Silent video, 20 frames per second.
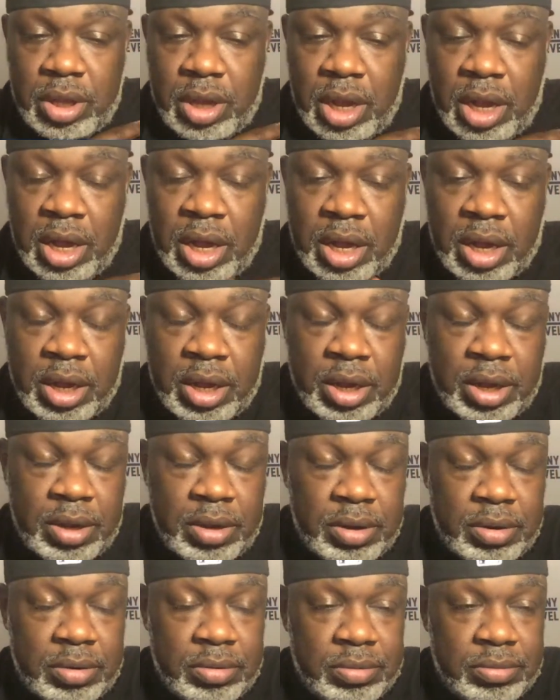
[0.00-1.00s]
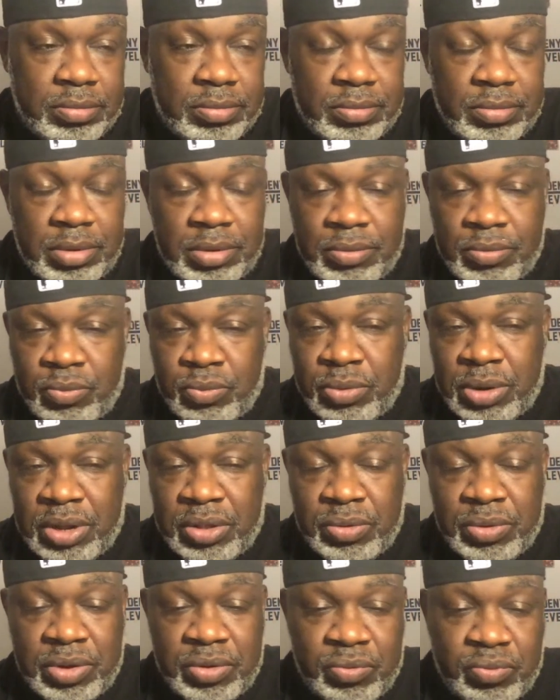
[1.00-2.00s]

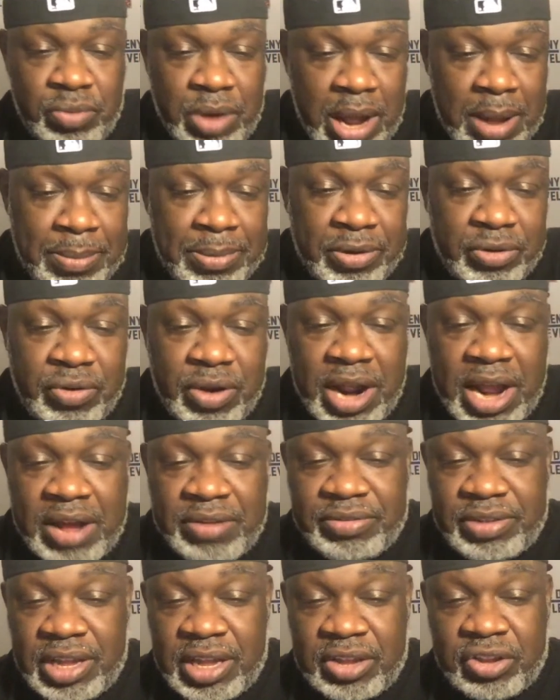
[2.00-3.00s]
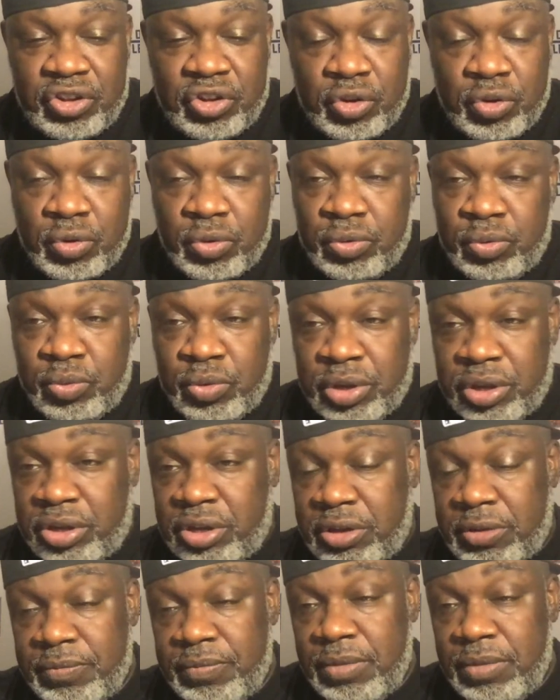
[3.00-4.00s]
whether it's Robert Kraft issues,
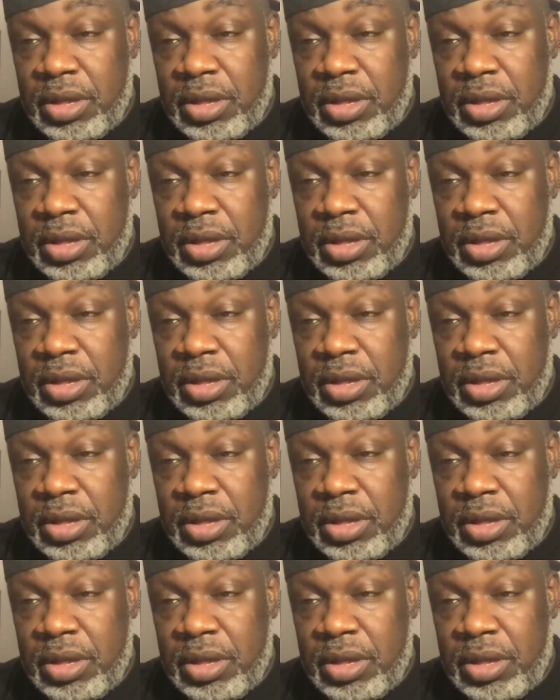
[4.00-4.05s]
which